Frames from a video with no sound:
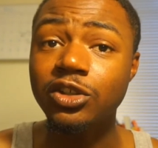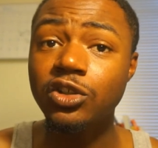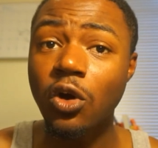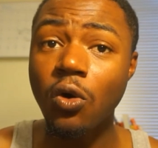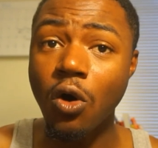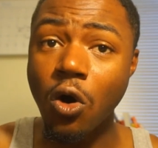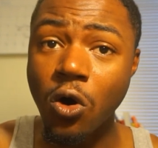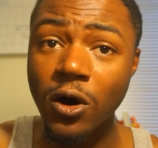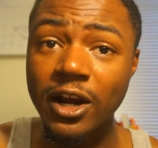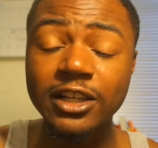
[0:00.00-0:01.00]
so
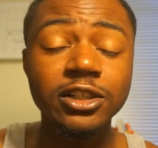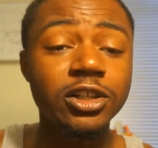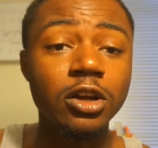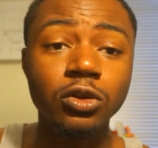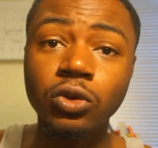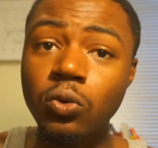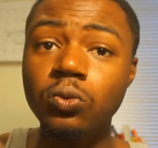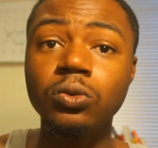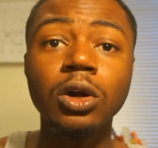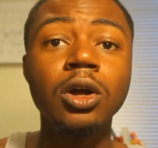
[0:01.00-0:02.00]
hard. It's just like, doom,
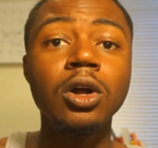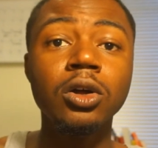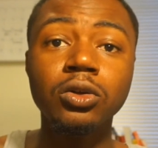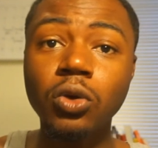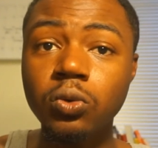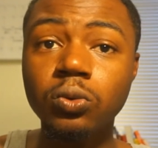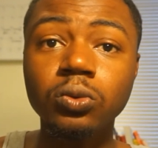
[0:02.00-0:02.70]
doom,